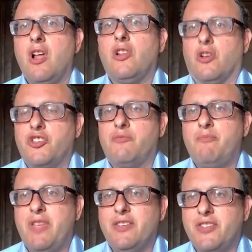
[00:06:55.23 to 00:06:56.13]
look, just
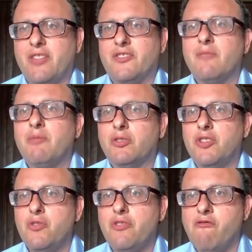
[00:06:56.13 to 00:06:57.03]
be sensible,
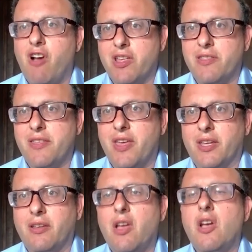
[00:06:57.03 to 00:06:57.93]
do the right thing,